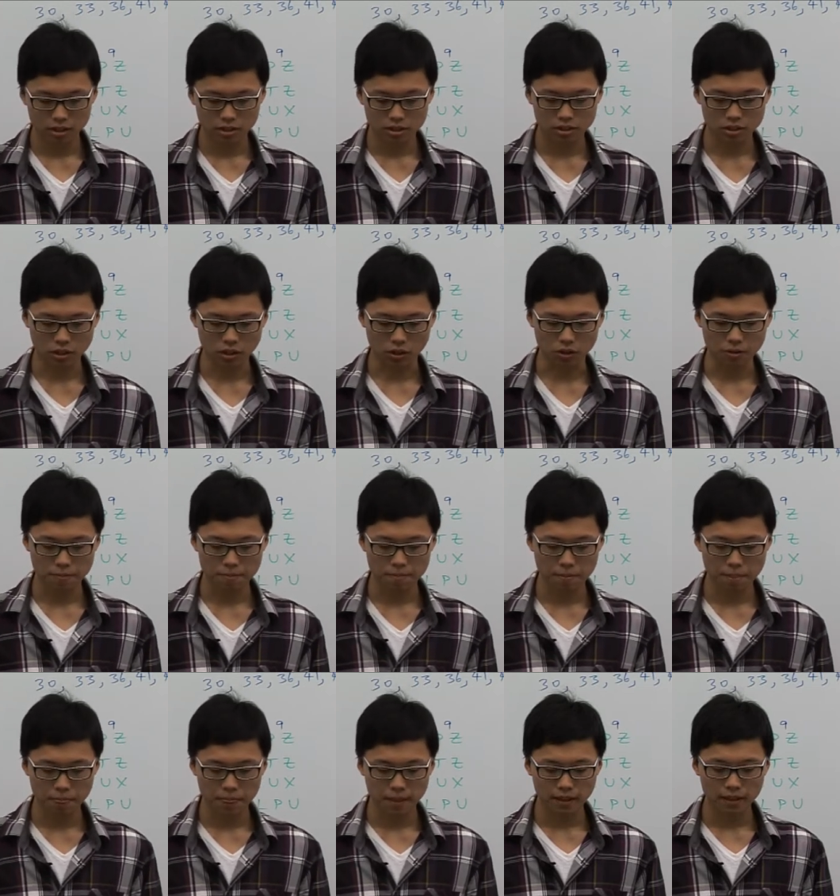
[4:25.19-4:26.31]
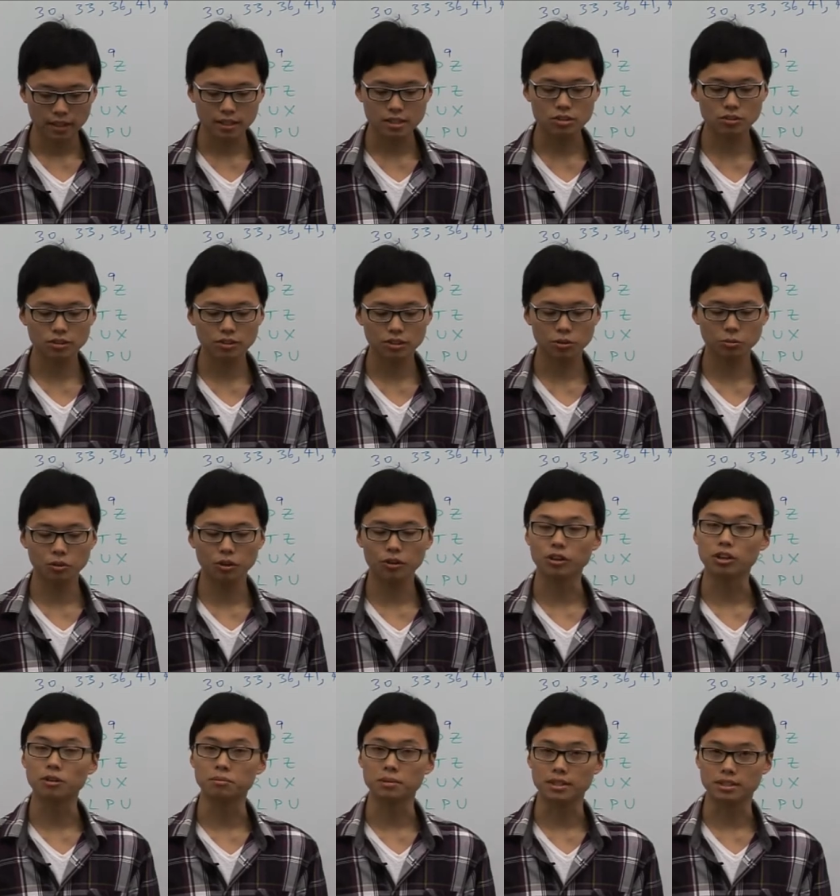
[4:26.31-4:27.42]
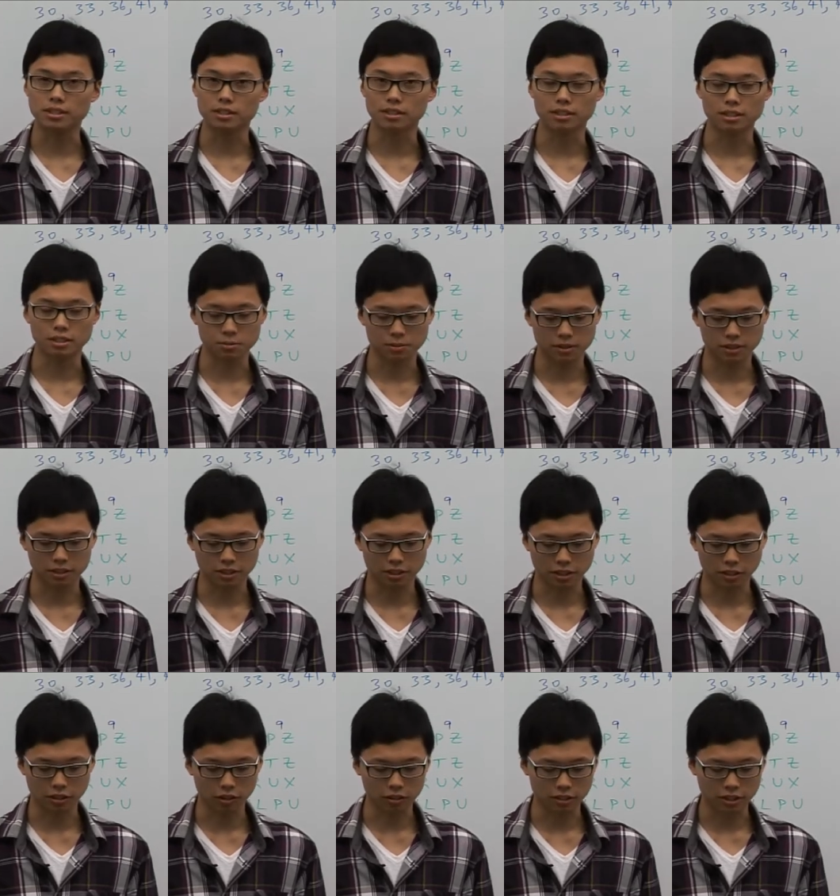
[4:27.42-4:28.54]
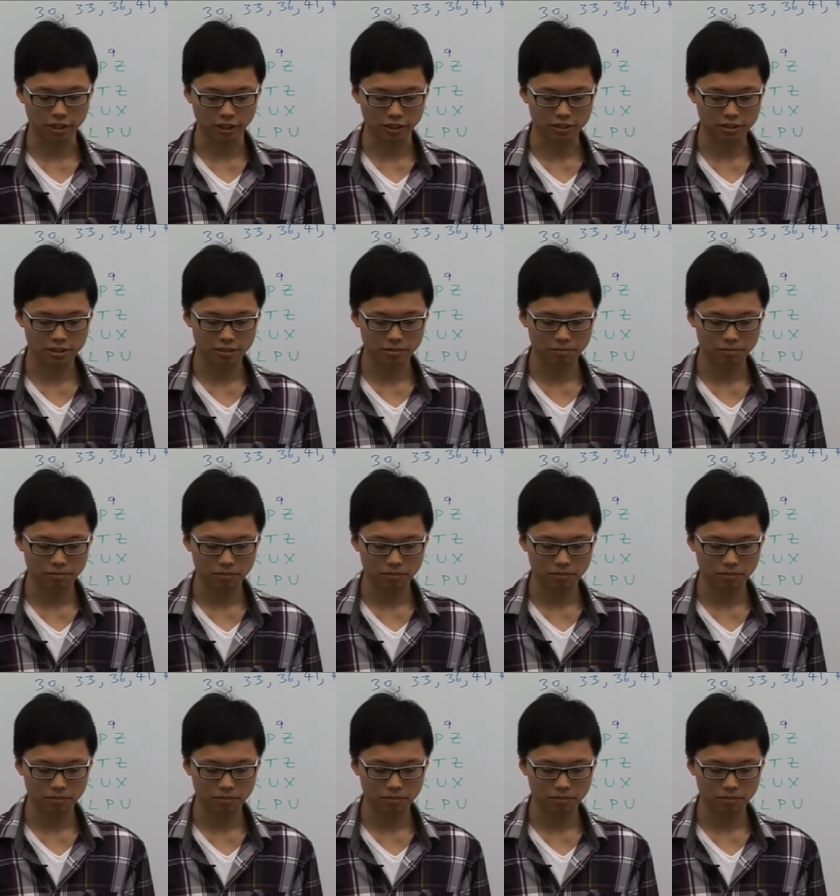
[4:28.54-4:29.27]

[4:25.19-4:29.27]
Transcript: So let us look at the word omit in this particular context.